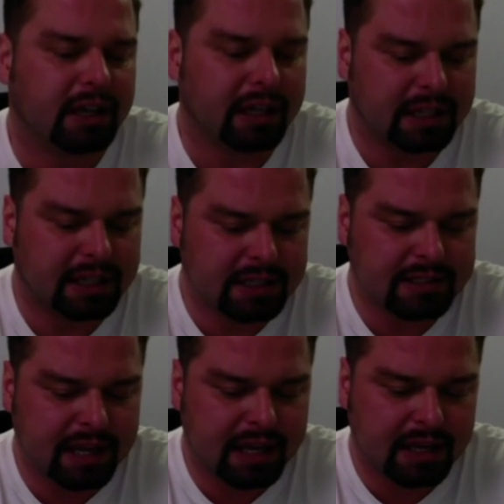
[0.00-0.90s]
and
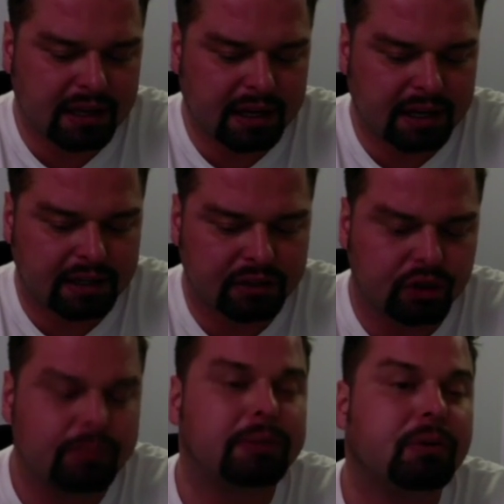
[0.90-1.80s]
he's a
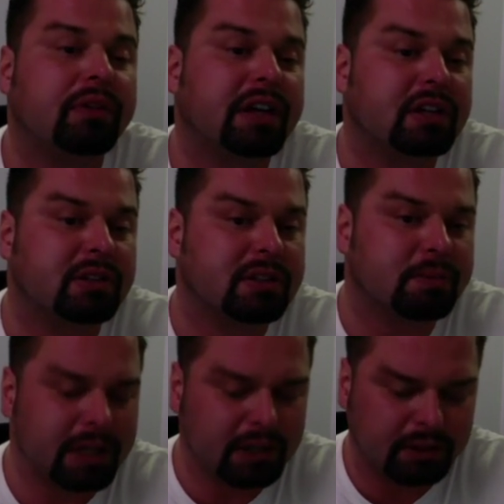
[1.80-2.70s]
German motivational
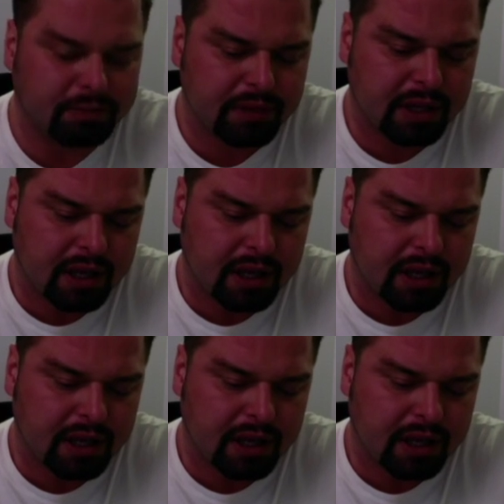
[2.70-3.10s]
speaker,